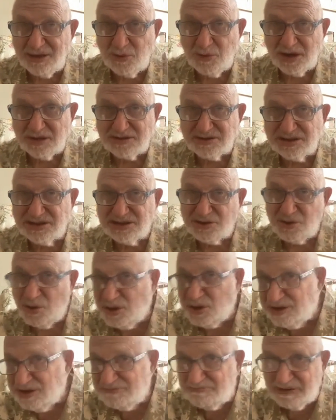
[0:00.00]
where
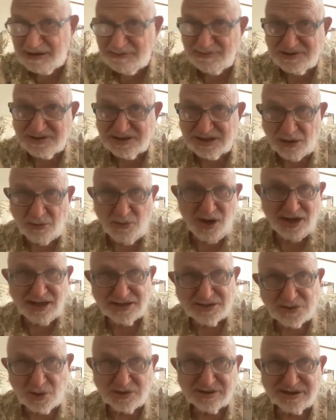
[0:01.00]
sort of people say, well, it's all